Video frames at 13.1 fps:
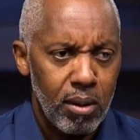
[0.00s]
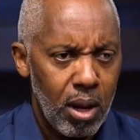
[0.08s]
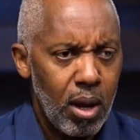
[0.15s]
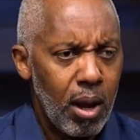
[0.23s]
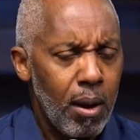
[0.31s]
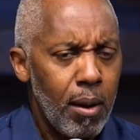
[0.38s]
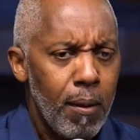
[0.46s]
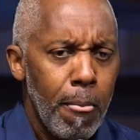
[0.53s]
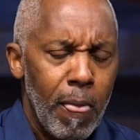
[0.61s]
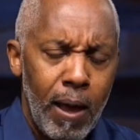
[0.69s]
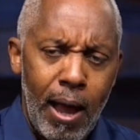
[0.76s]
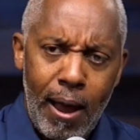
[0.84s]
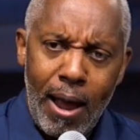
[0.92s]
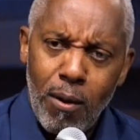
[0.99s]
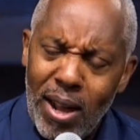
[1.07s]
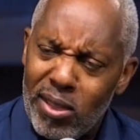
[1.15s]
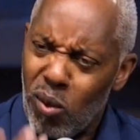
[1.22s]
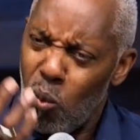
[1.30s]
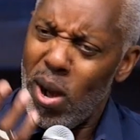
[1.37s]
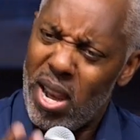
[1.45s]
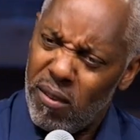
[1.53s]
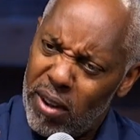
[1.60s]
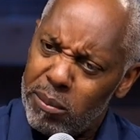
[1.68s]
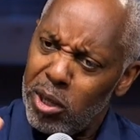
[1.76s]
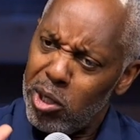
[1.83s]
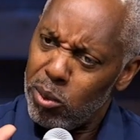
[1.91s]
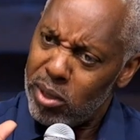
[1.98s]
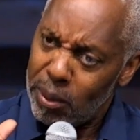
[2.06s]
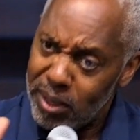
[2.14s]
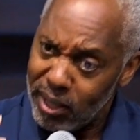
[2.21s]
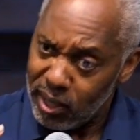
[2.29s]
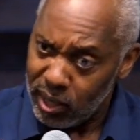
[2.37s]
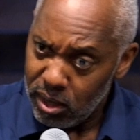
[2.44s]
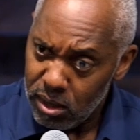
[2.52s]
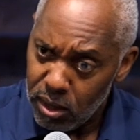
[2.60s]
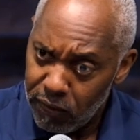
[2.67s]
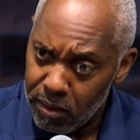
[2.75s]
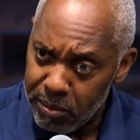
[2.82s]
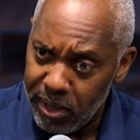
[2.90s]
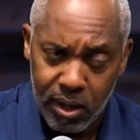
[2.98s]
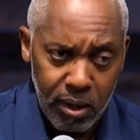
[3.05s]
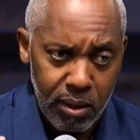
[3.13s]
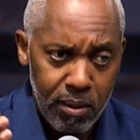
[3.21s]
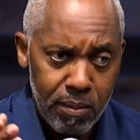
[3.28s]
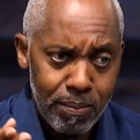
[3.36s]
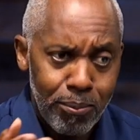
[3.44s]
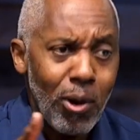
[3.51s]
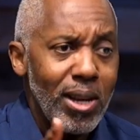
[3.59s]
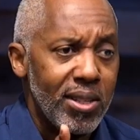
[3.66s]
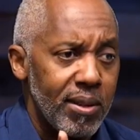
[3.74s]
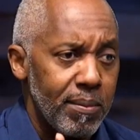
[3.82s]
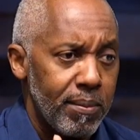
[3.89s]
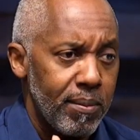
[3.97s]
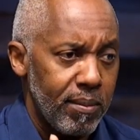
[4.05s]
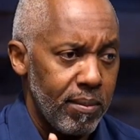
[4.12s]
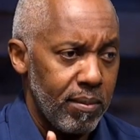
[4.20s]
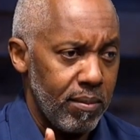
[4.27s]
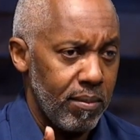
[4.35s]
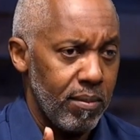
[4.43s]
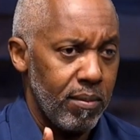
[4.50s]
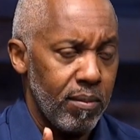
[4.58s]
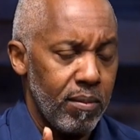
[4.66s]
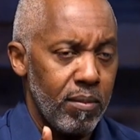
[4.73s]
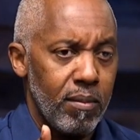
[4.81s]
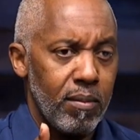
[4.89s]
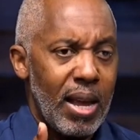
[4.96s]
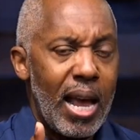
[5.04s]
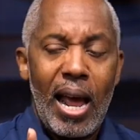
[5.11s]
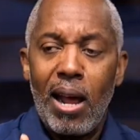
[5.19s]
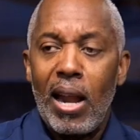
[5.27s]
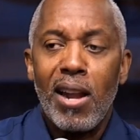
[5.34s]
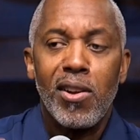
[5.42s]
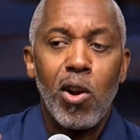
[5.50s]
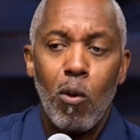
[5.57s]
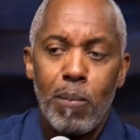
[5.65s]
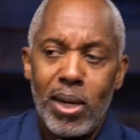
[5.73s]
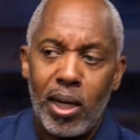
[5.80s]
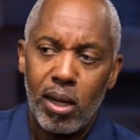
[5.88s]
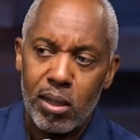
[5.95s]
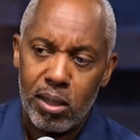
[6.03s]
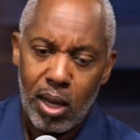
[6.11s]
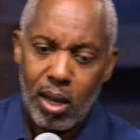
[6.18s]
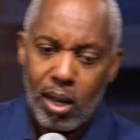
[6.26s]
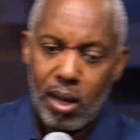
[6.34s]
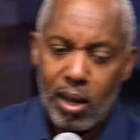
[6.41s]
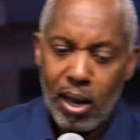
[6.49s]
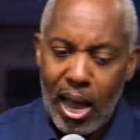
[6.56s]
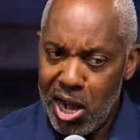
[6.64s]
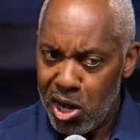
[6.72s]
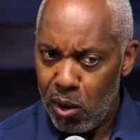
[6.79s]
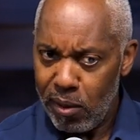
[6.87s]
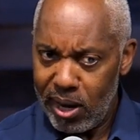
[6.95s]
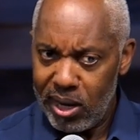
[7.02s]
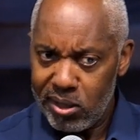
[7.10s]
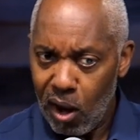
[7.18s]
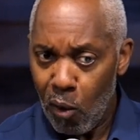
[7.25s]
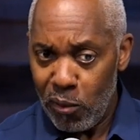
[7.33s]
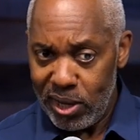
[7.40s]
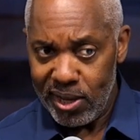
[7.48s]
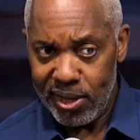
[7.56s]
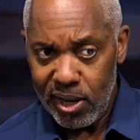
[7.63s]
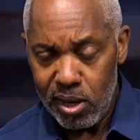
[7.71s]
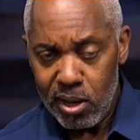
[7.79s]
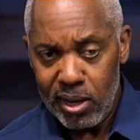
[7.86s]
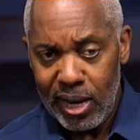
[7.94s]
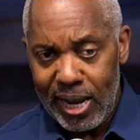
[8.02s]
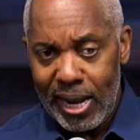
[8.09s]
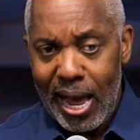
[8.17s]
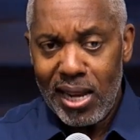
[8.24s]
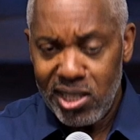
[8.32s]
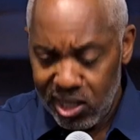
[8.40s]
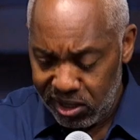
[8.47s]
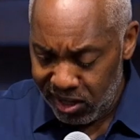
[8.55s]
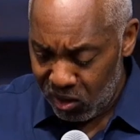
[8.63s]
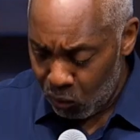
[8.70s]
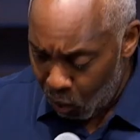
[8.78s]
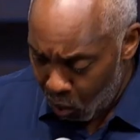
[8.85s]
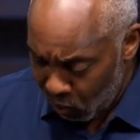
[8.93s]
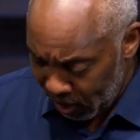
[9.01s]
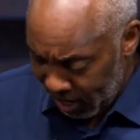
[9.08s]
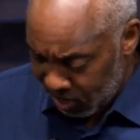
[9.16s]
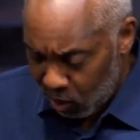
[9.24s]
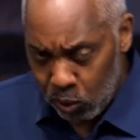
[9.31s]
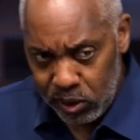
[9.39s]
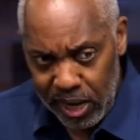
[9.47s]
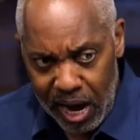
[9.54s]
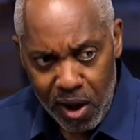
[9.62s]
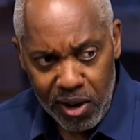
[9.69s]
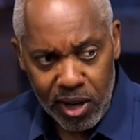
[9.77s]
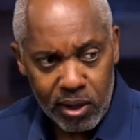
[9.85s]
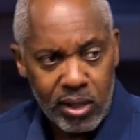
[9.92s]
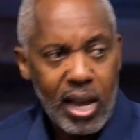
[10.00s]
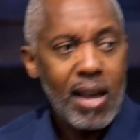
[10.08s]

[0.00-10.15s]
I don't have to wait for him to do something good for me to praise him. I don't, because I know it's already done, and I just need to walk in those areas.